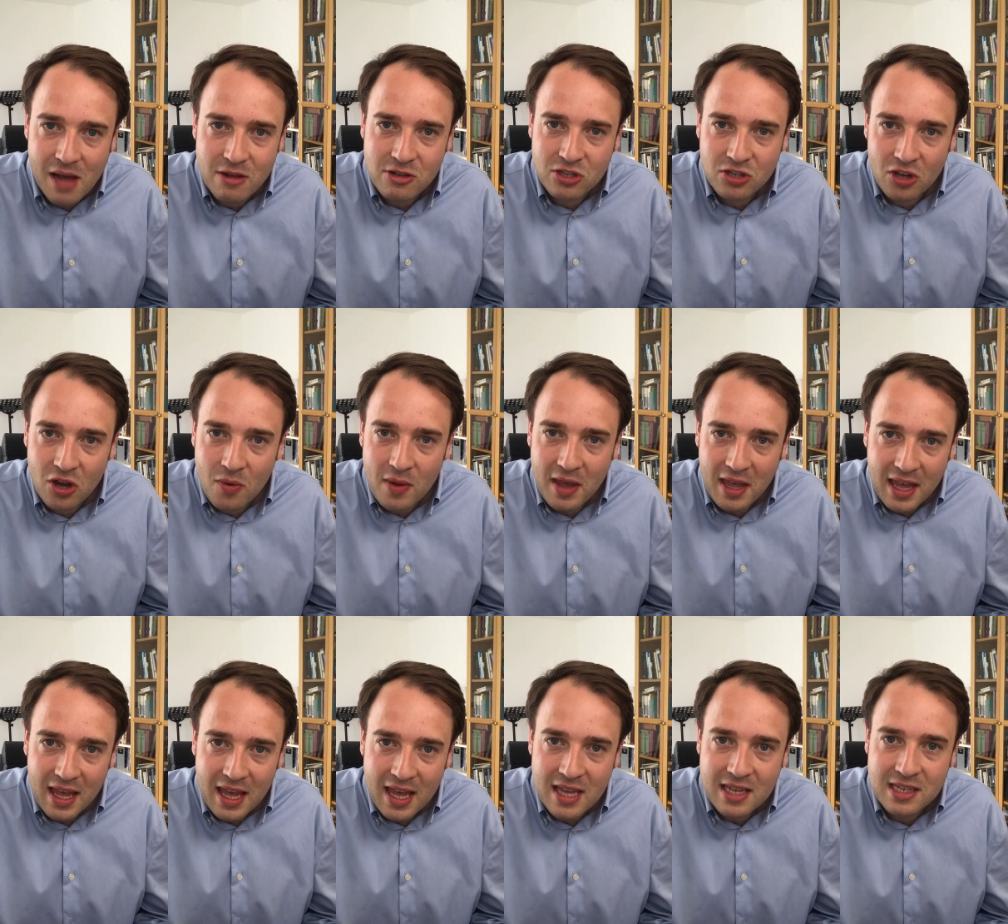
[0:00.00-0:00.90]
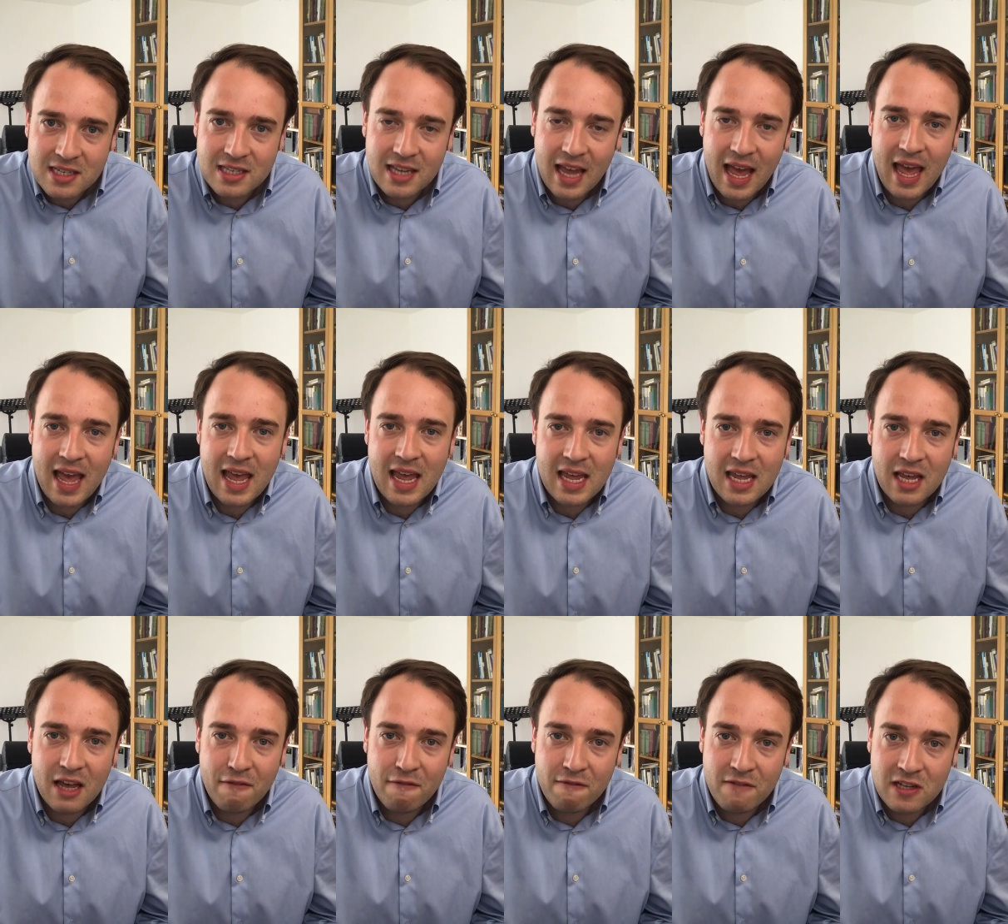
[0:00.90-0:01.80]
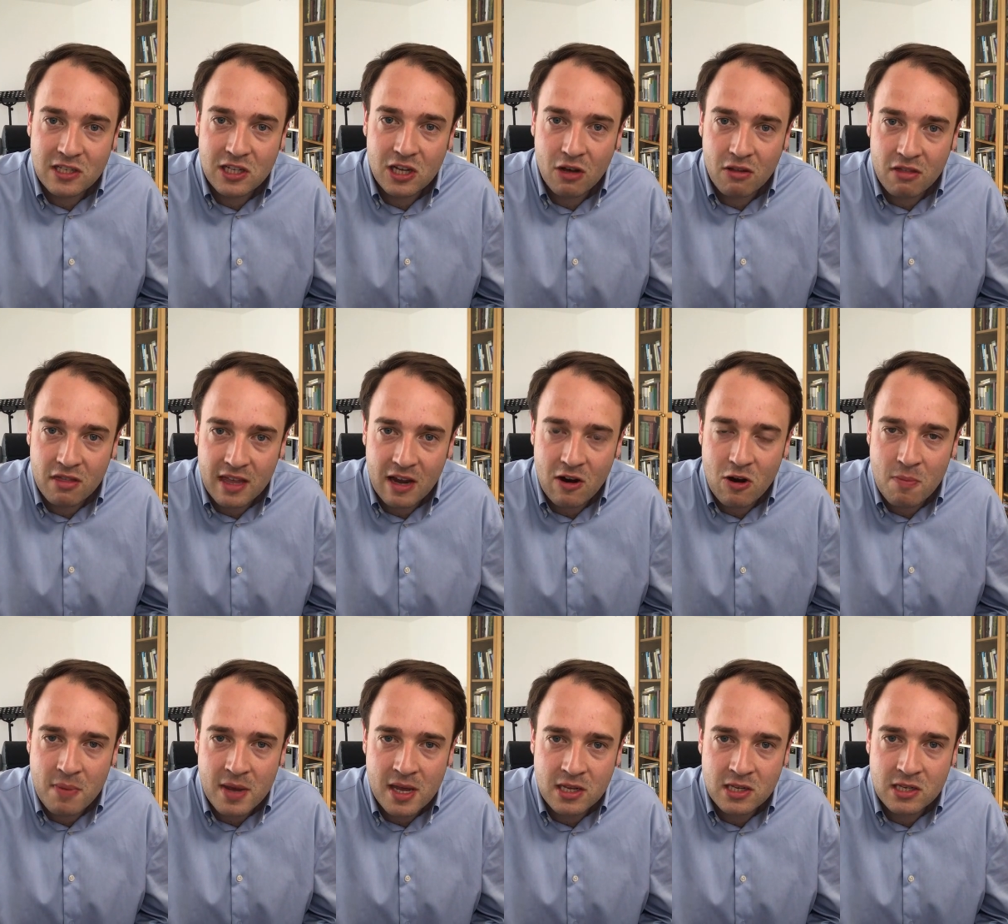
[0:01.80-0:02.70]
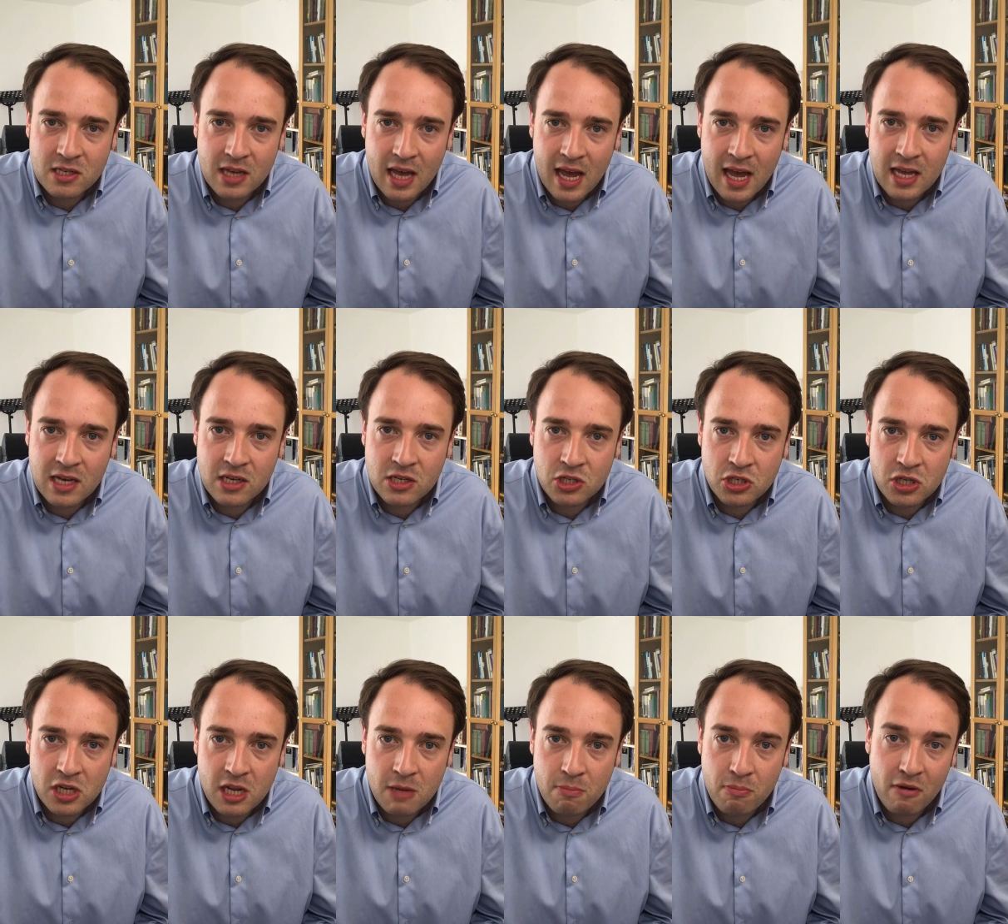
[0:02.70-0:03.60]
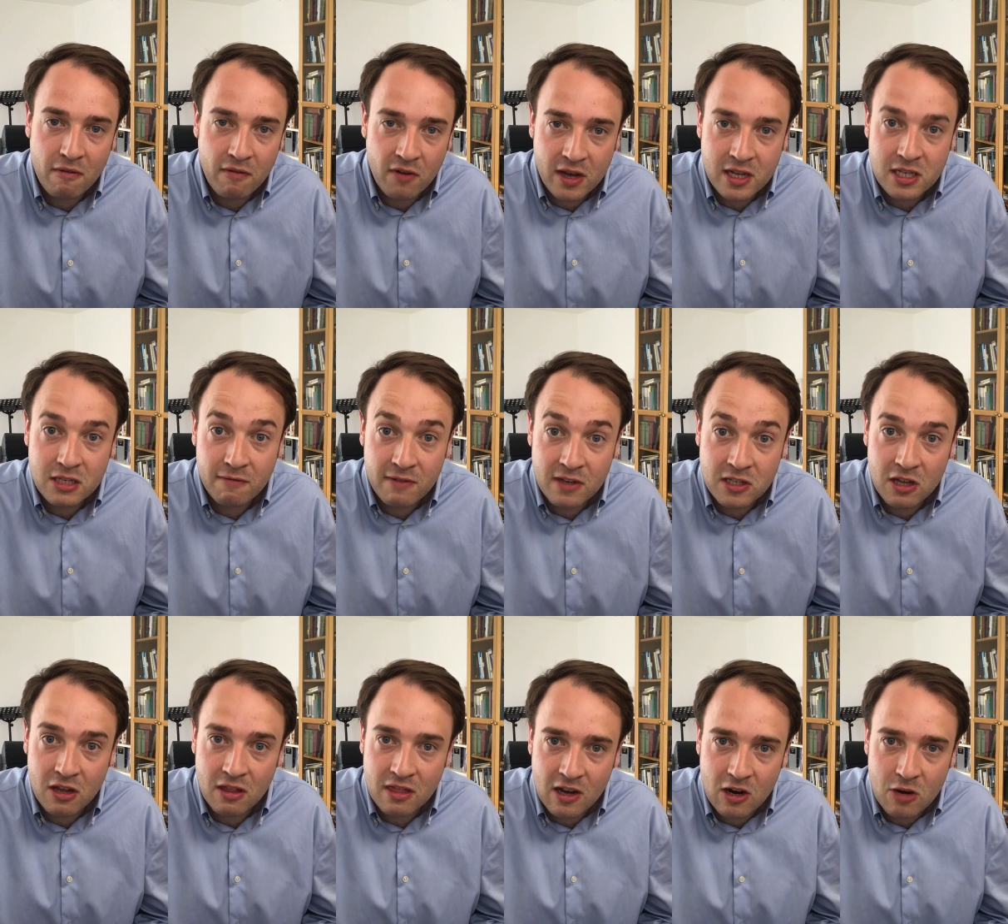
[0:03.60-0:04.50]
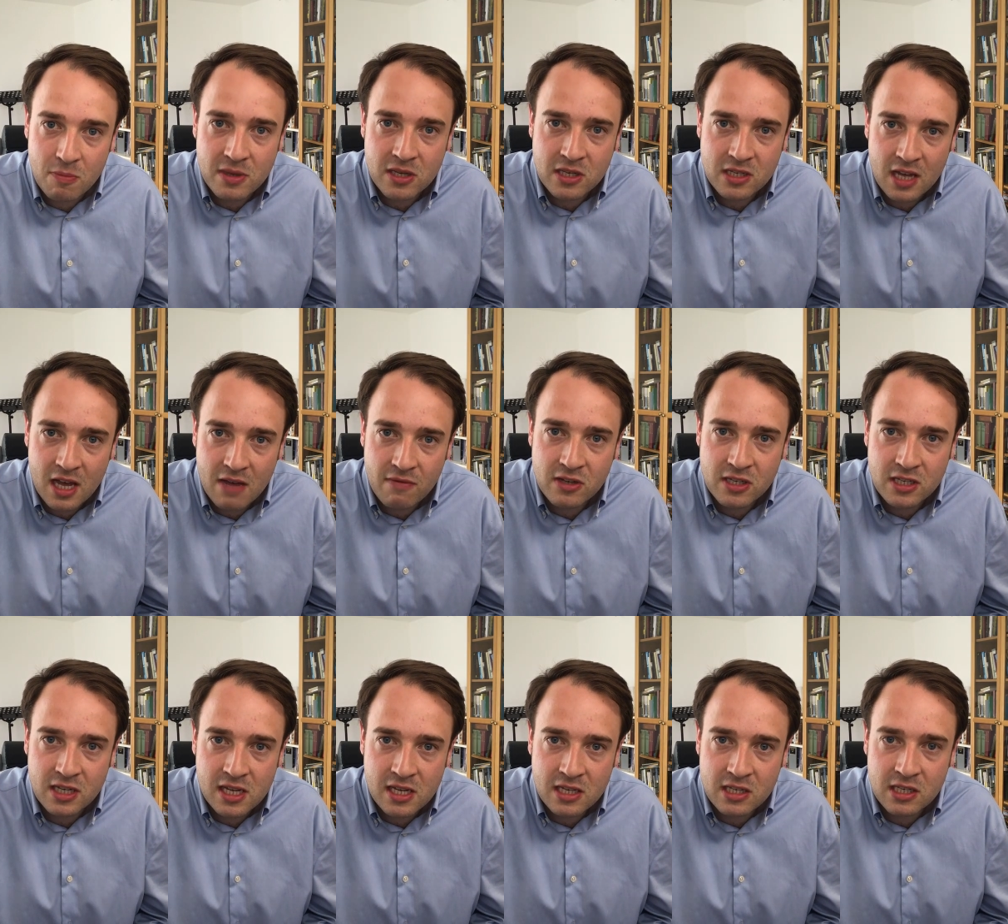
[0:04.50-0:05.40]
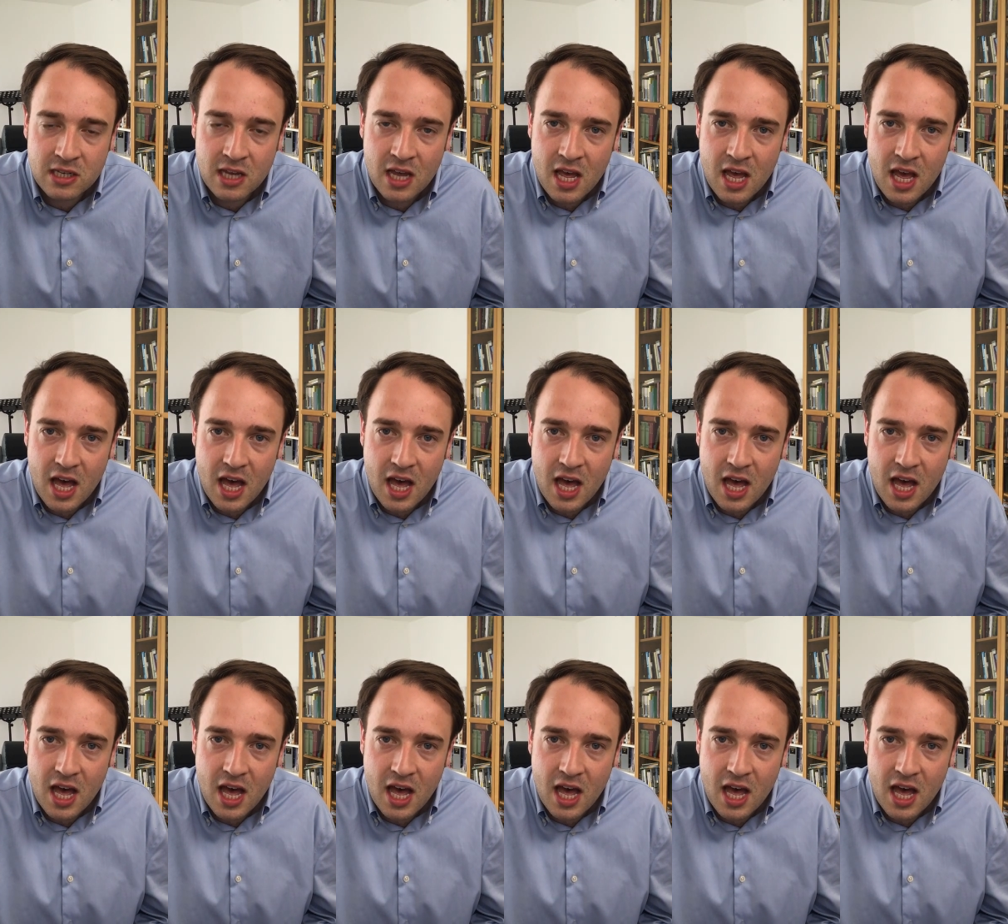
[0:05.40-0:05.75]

Zoe is a physiotherapist and she provides physiotherapy services